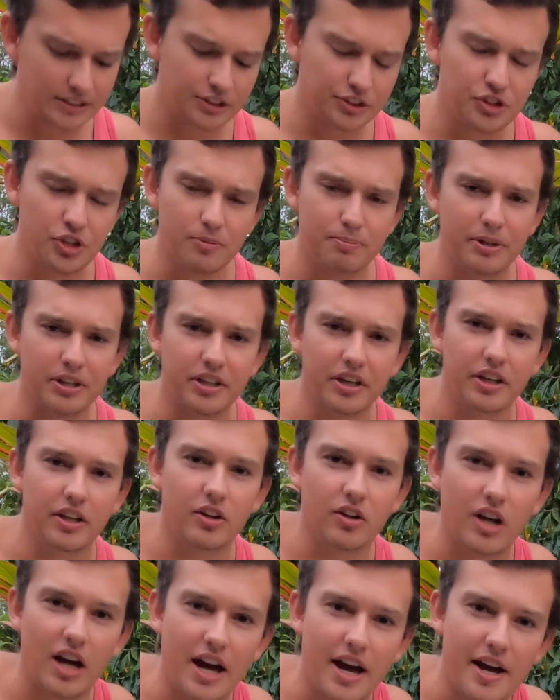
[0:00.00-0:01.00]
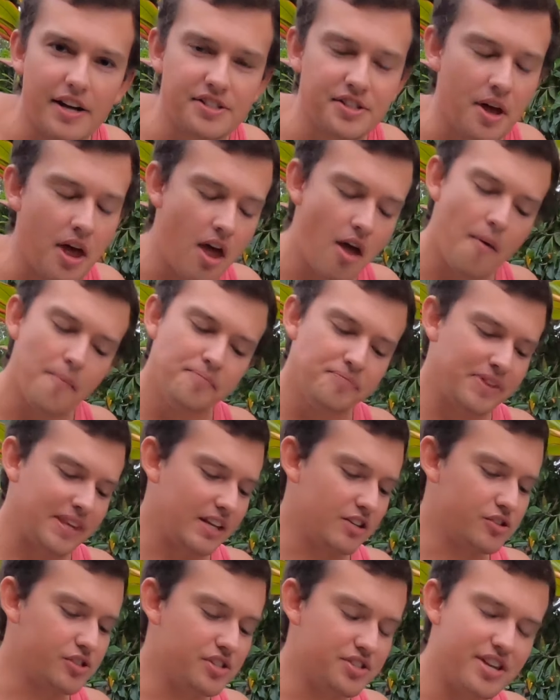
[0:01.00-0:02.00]
Super good though, guys.
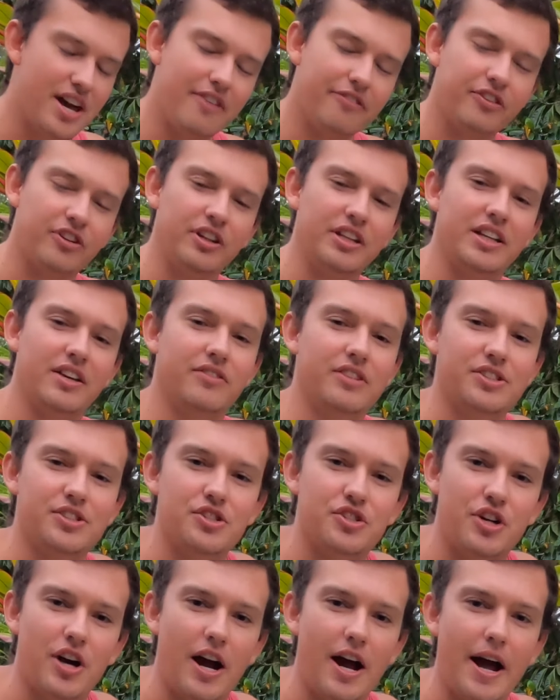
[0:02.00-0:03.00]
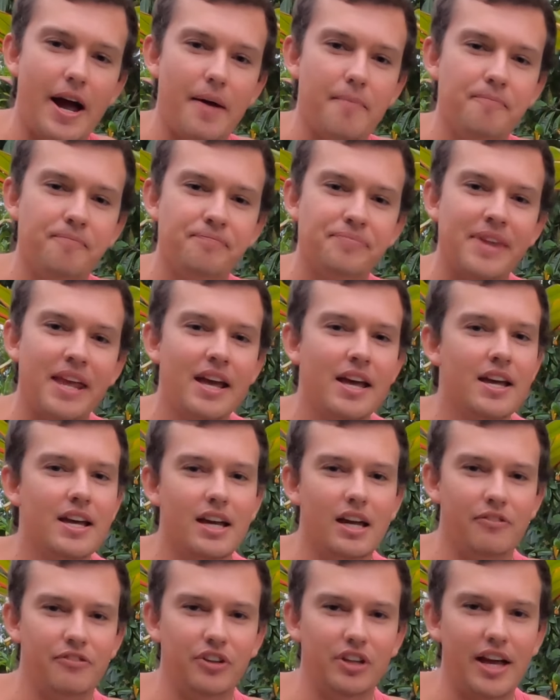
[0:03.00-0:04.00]
You should definitely give this a try.
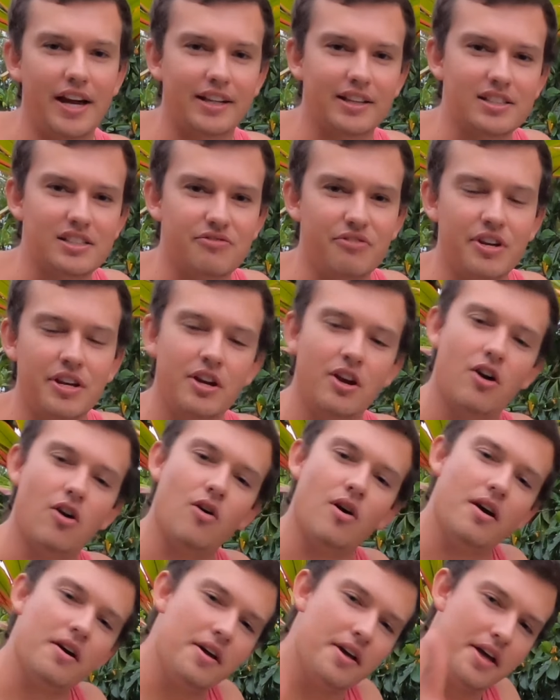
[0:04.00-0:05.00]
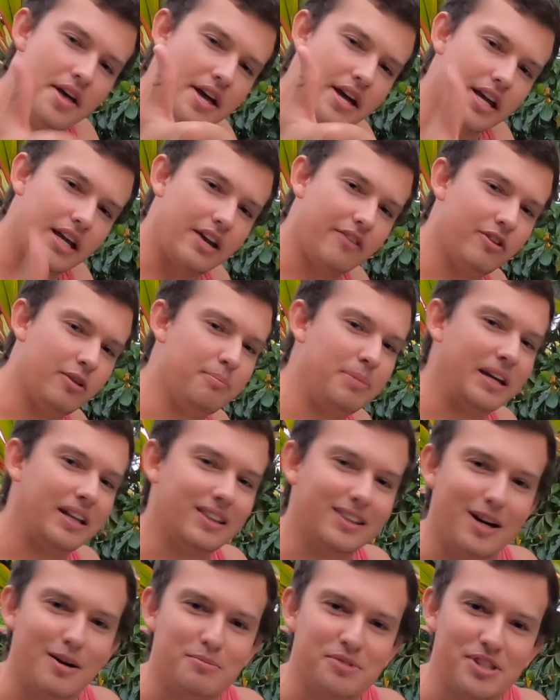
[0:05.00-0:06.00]
If you like this video, give it a
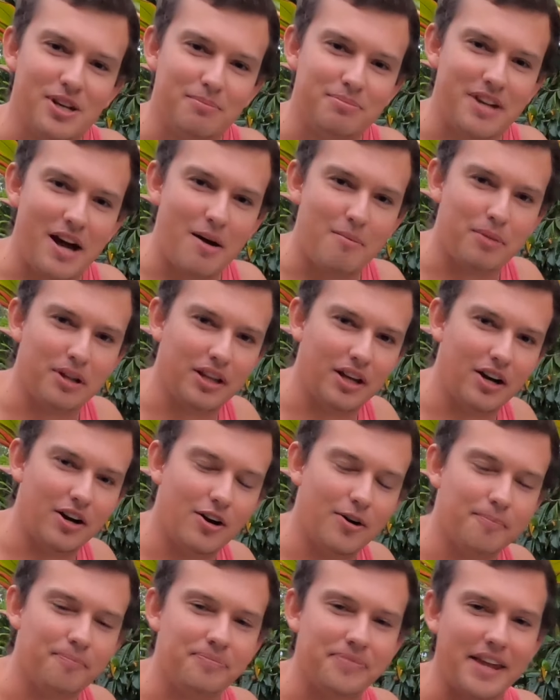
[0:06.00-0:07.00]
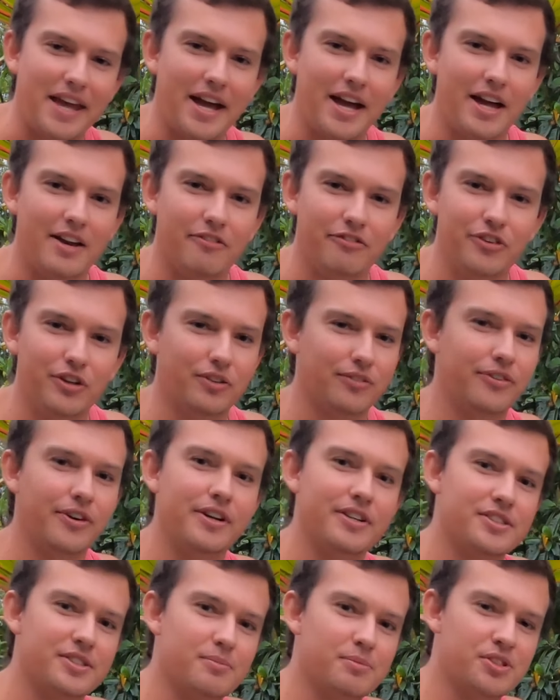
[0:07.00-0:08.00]
big thumbs up down below, and feel
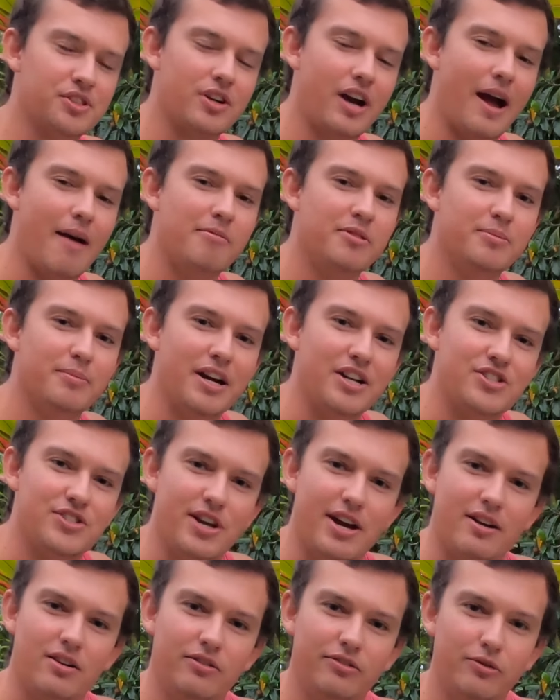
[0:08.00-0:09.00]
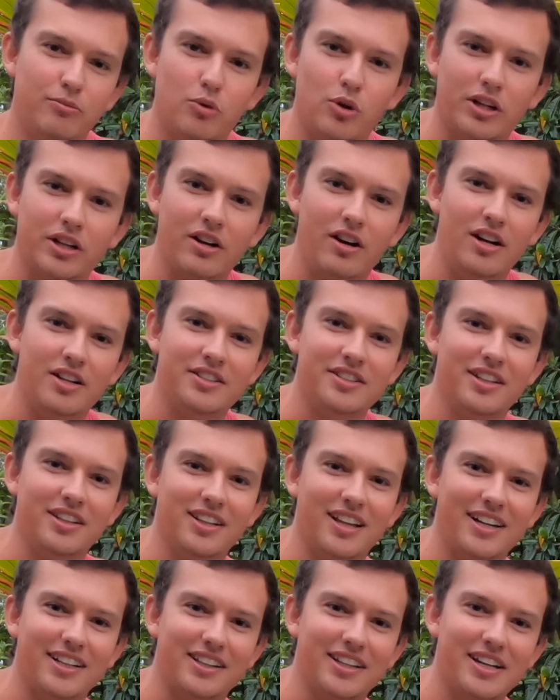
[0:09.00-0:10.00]
free to subscribe to my channel for more
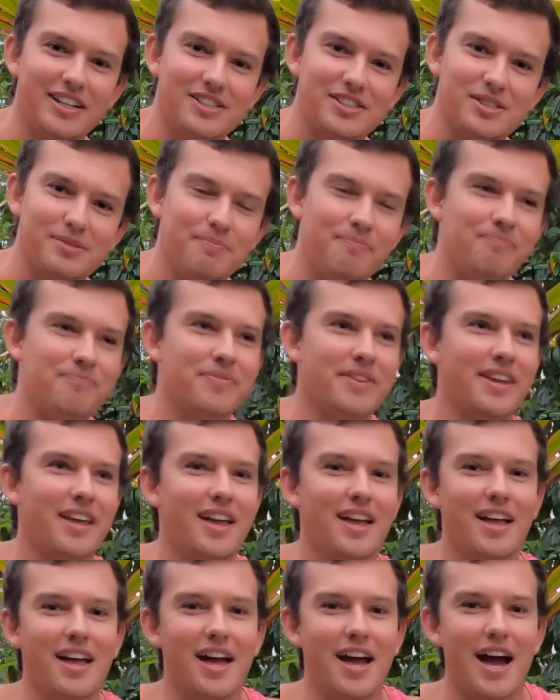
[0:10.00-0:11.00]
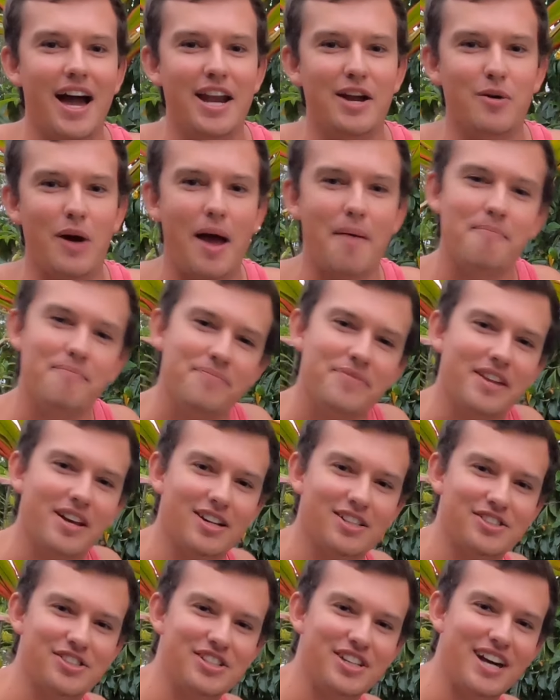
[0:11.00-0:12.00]
content like this. Anyway,
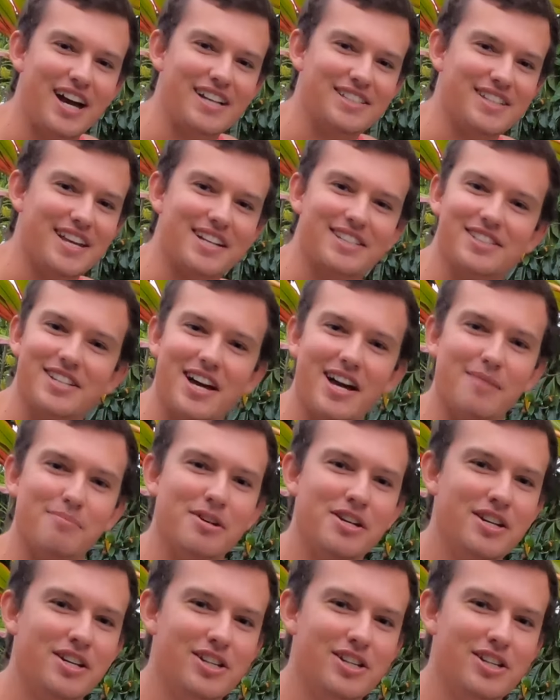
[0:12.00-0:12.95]
I'll see you guys next time.